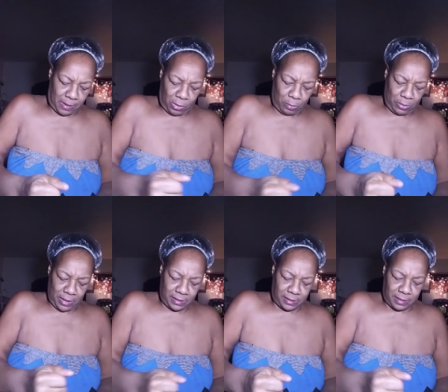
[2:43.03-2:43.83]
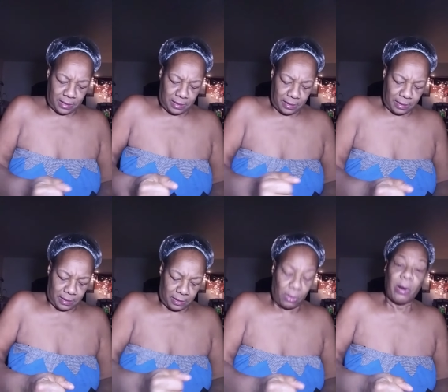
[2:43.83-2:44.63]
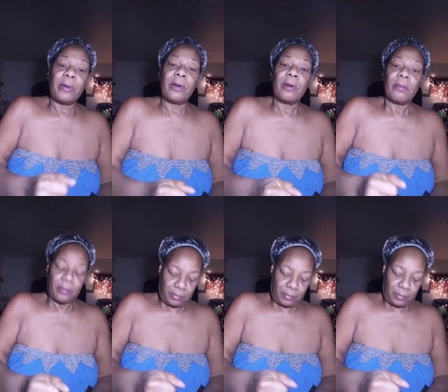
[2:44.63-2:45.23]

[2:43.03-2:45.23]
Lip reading: herbalist, gardener,